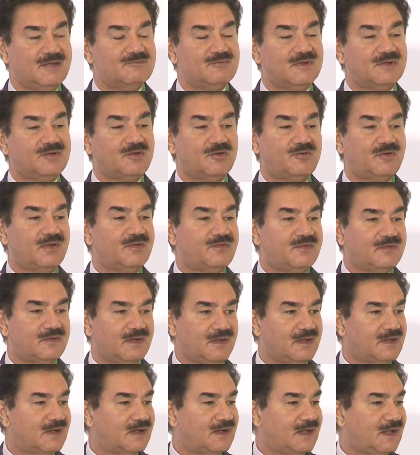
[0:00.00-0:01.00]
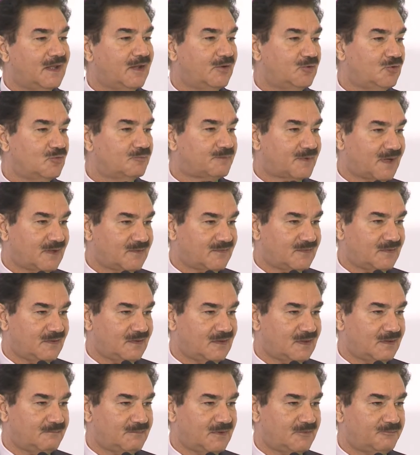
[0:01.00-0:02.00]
judiciary getting into pricing.